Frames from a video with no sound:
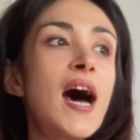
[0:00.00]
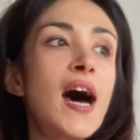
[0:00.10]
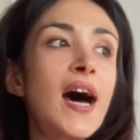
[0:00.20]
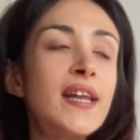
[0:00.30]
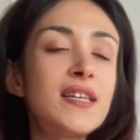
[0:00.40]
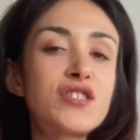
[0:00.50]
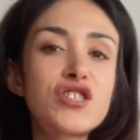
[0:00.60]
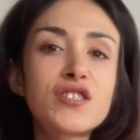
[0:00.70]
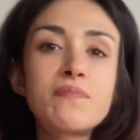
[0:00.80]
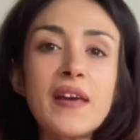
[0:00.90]
and it's
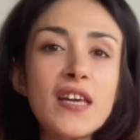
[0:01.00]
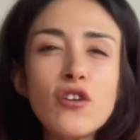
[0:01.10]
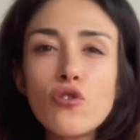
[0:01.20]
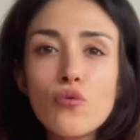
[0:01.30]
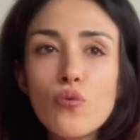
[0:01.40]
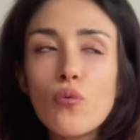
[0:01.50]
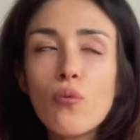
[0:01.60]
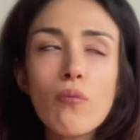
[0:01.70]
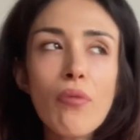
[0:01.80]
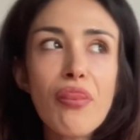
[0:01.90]
just making you
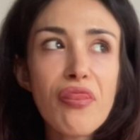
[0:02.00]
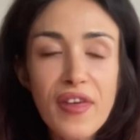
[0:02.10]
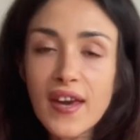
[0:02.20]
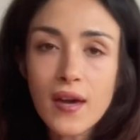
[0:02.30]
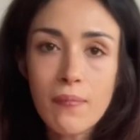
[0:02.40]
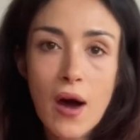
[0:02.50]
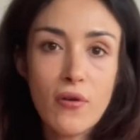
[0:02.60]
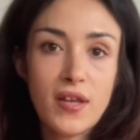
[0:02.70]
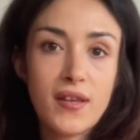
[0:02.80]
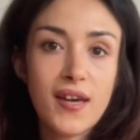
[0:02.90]
think about
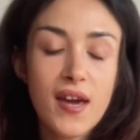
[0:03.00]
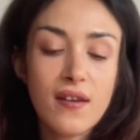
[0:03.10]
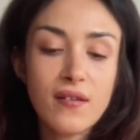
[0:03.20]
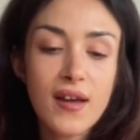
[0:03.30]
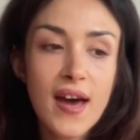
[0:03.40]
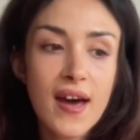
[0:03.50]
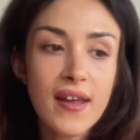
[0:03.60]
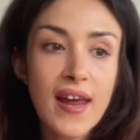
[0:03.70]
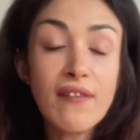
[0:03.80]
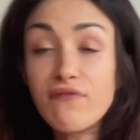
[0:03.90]
it again. And
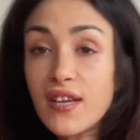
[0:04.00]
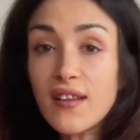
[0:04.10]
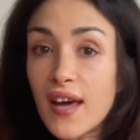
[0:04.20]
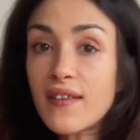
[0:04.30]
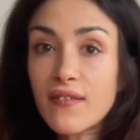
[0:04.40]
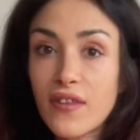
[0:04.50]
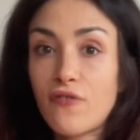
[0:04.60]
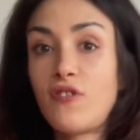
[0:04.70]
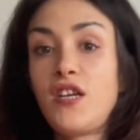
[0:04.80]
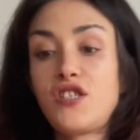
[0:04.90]
I really liked the
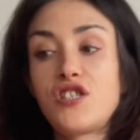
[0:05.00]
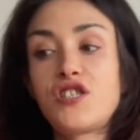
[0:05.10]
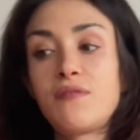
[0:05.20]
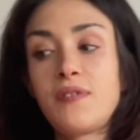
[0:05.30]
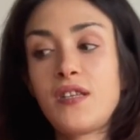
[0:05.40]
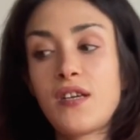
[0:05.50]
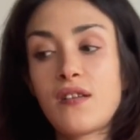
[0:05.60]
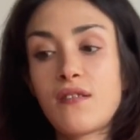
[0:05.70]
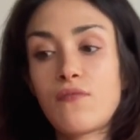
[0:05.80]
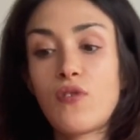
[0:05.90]
relationship in the end.
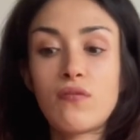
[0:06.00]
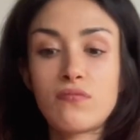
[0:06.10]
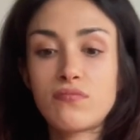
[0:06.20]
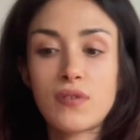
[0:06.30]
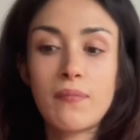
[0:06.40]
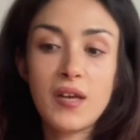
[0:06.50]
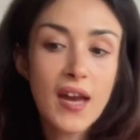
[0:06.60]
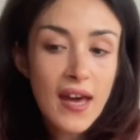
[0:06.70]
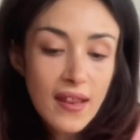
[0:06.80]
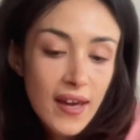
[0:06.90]
Well, I mean,
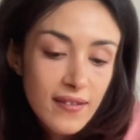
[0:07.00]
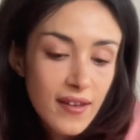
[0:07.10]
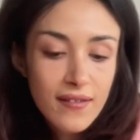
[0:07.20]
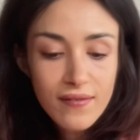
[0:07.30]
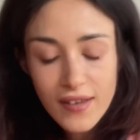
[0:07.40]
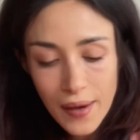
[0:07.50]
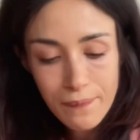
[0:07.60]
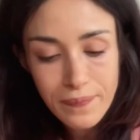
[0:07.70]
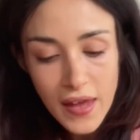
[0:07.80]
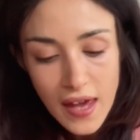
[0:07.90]
I liked it, yeah.
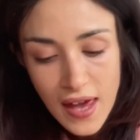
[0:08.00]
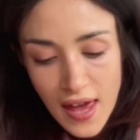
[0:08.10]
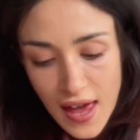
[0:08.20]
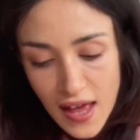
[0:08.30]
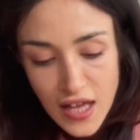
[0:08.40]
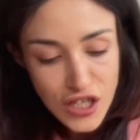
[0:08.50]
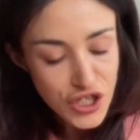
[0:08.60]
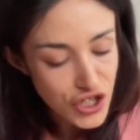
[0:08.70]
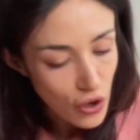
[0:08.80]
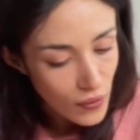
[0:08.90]

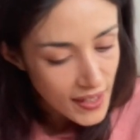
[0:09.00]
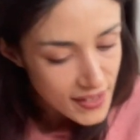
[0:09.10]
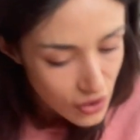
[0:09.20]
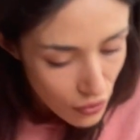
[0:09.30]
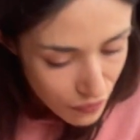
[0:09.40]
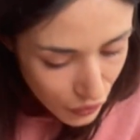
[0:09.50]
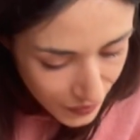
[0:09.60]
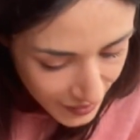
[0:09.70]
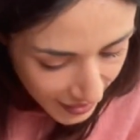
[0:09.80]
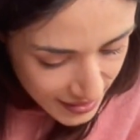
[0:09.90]
So let's go for the
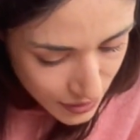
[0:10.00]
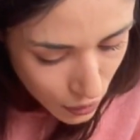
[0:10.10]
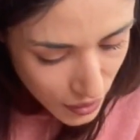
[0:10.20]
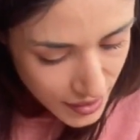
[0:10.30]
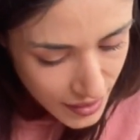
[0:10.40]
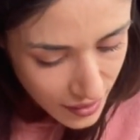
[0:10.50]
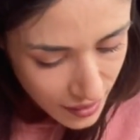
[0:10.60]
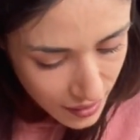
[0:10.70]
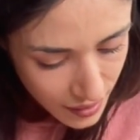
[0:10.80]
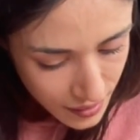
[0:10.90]
next
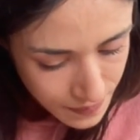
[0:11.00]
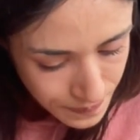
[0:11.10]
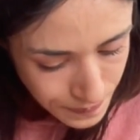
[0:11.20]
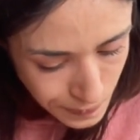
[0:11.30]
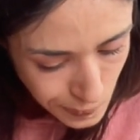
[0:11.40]
one.